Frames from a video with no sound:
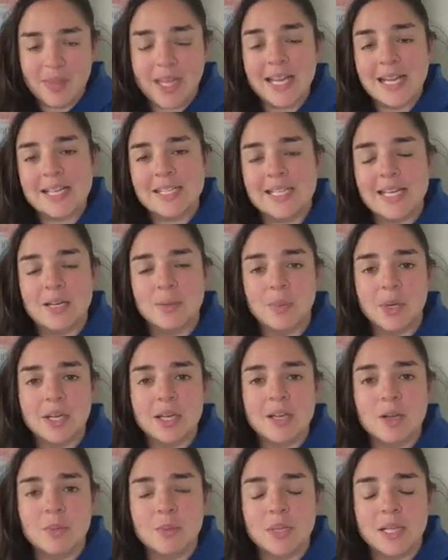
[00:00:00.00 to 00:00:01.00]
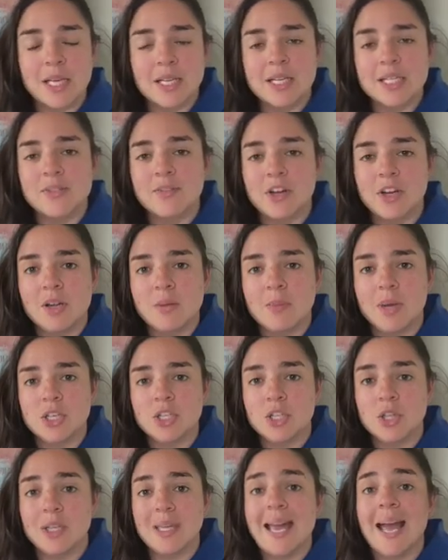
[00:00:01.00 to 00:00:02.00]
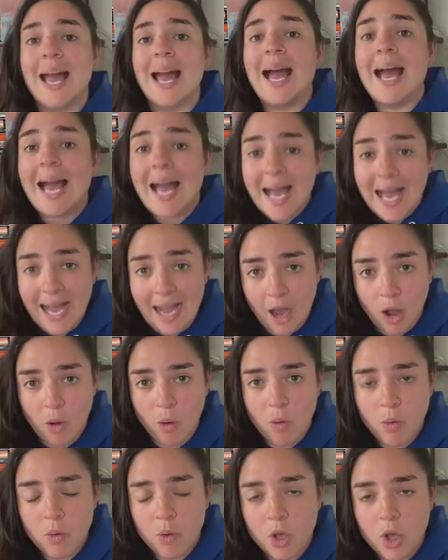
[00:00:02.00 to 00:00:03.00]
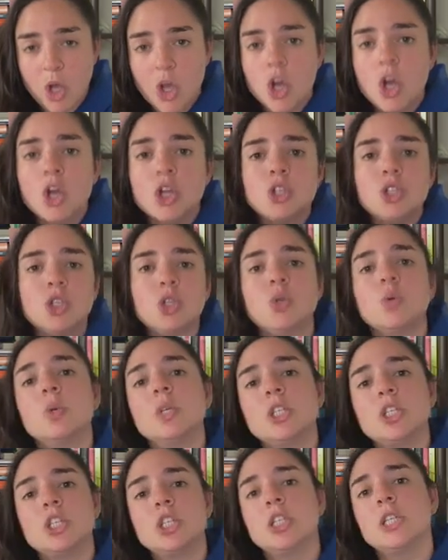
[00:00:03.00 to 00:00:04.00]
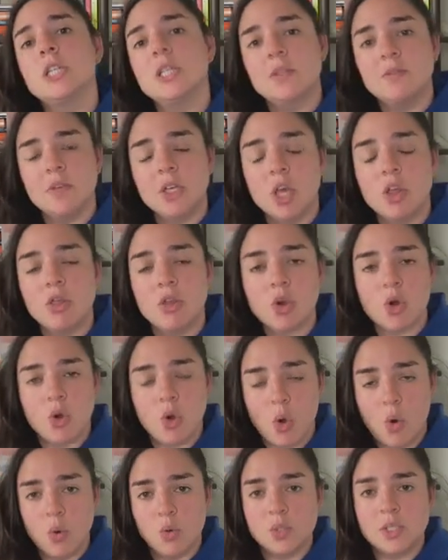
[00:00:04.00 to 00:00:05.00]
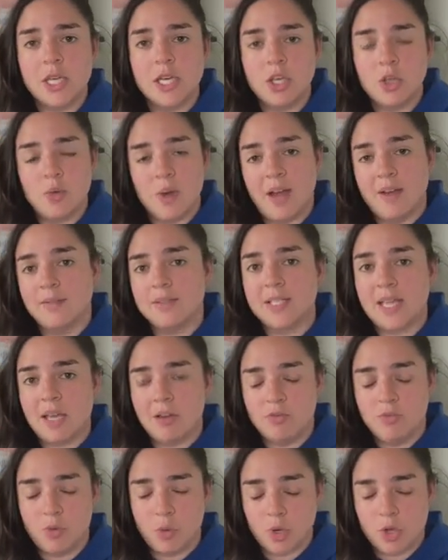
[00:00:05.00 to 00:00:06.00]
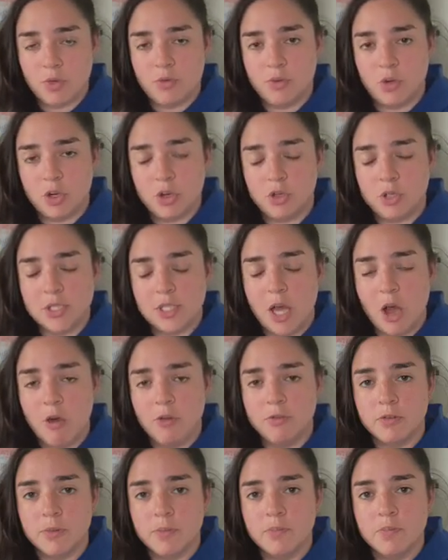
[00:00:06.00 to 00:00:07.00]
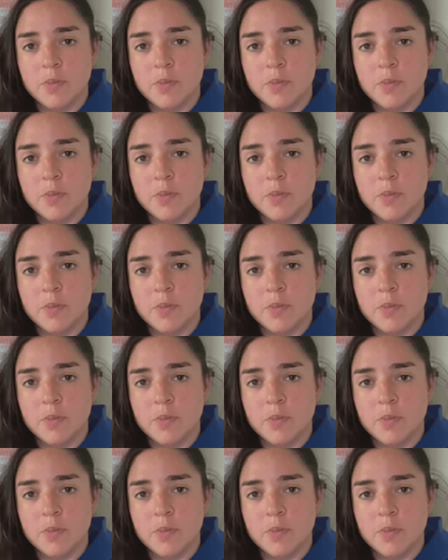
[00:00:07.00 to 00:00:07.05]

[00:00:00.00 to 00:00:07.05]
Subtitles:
Like I said, a marketing plan is very much the how to achieving the goals that you have set forth for yourself.